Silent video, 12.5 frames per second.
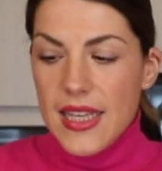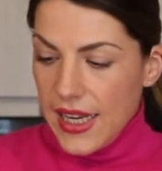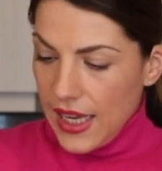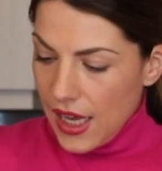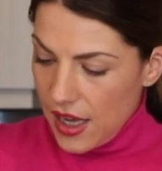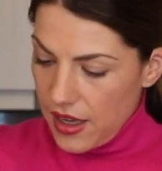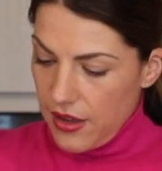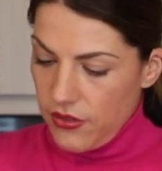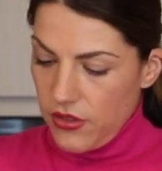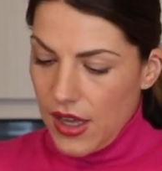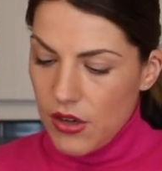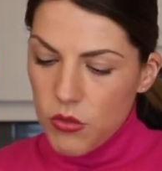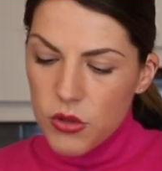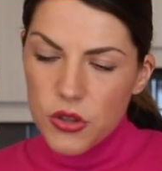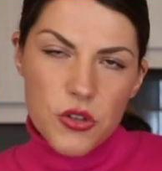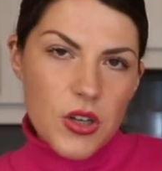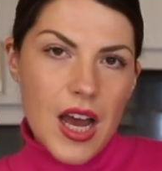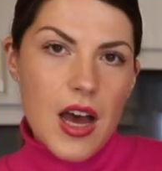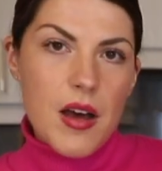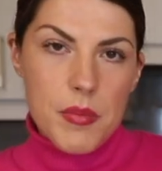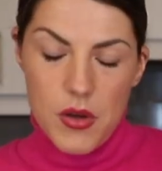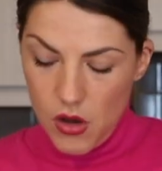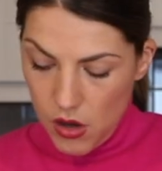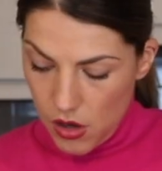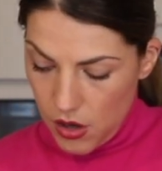then I have a 1/4 cup
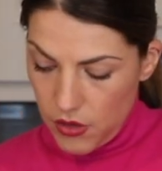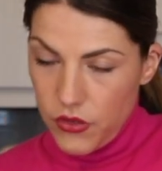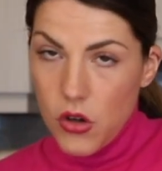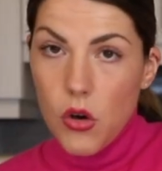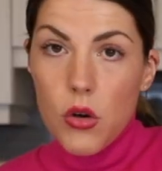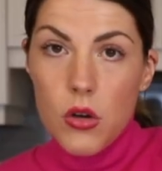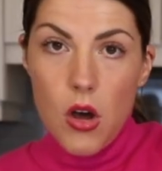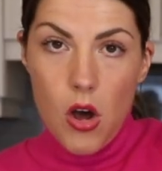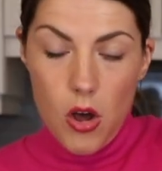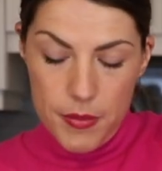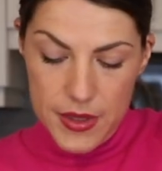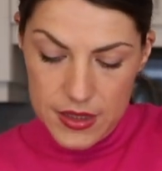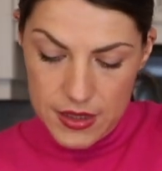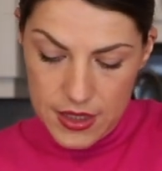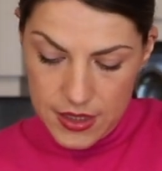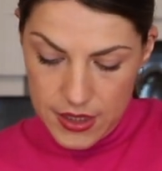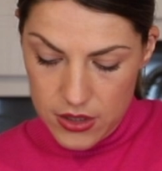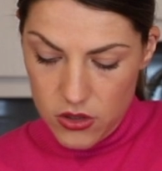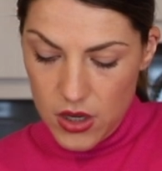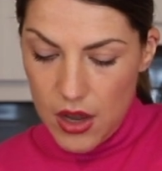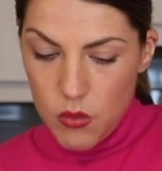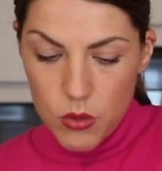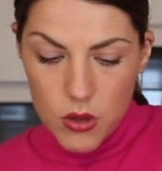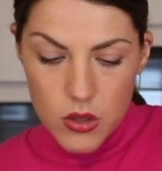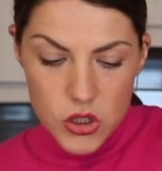of whole almonds in here, and
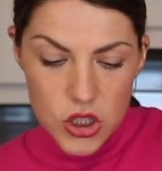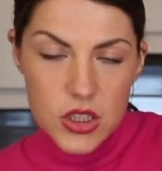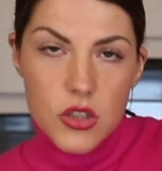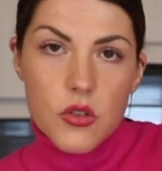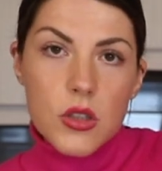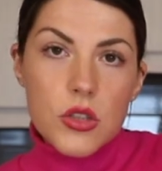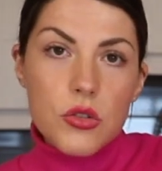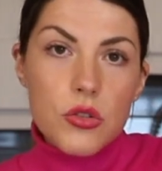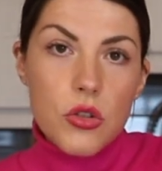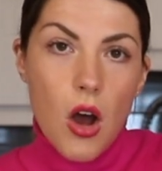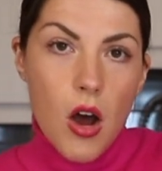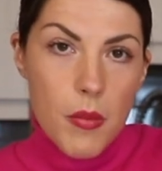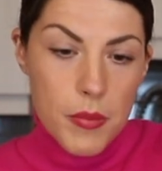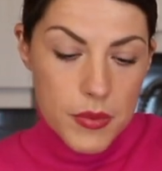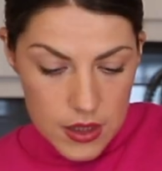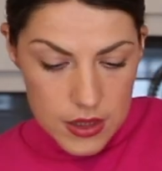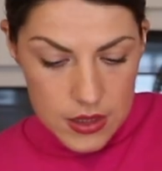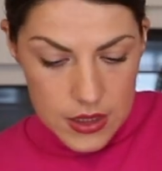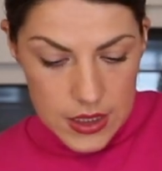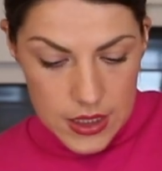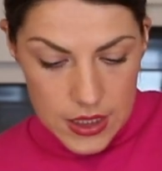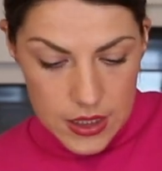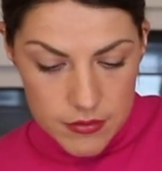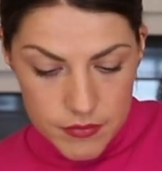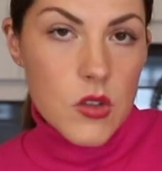we're just going to top
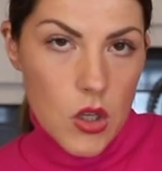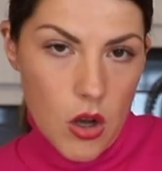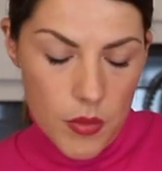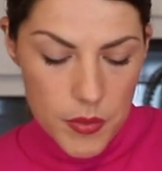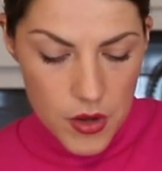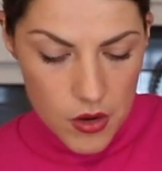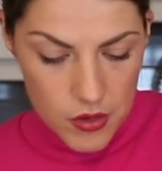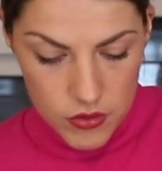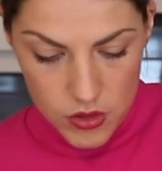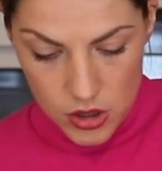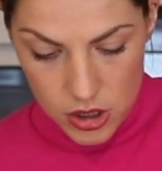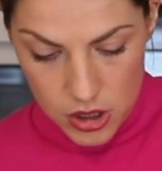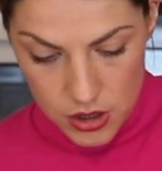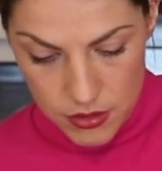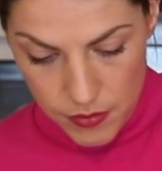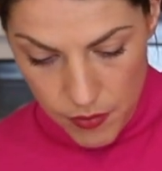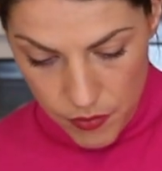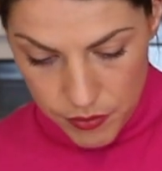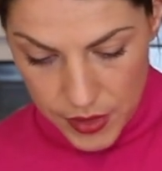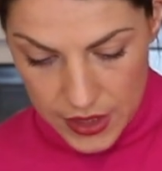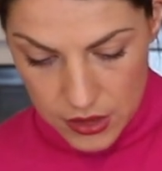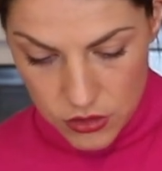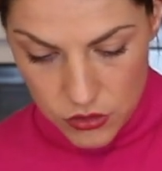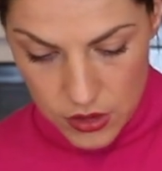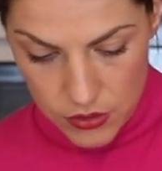the top of our
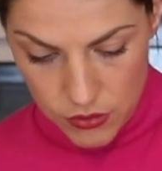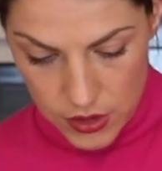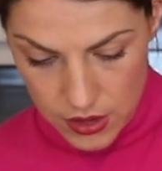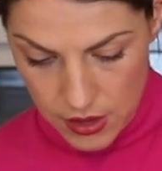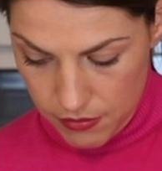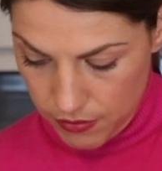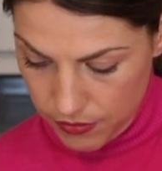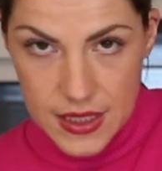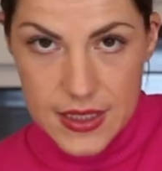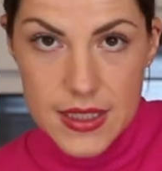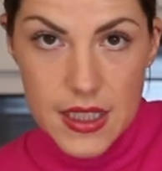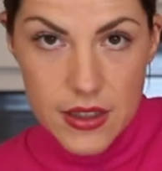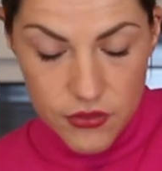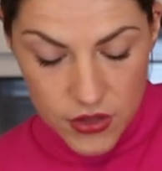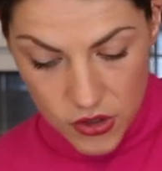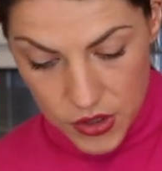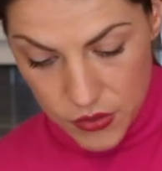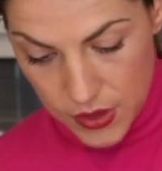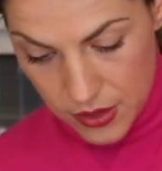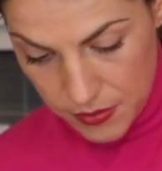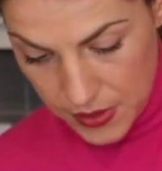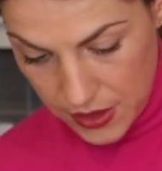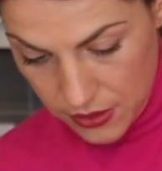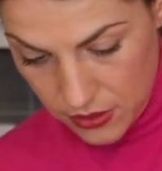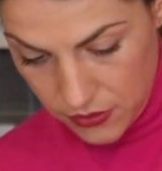panettone with them. They stick very well
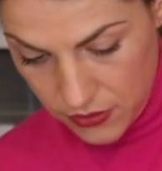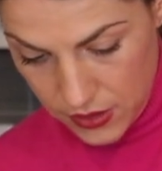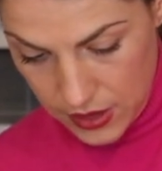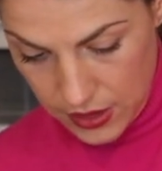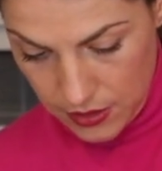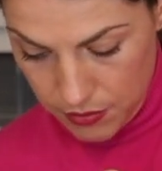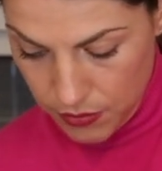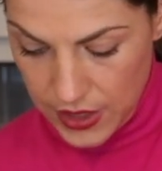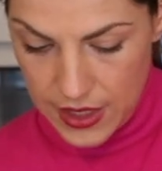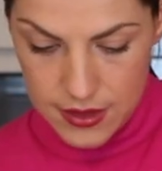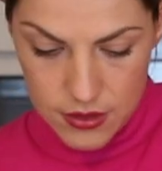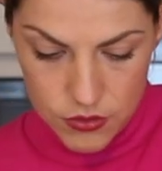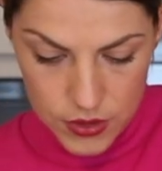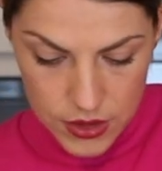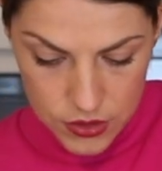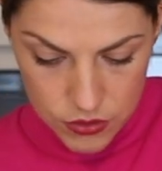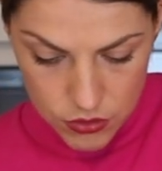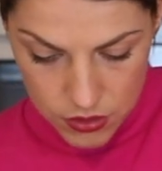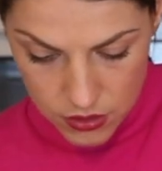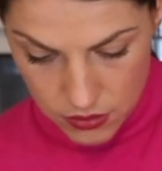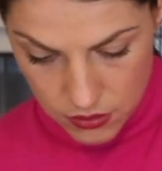because of the paste we used.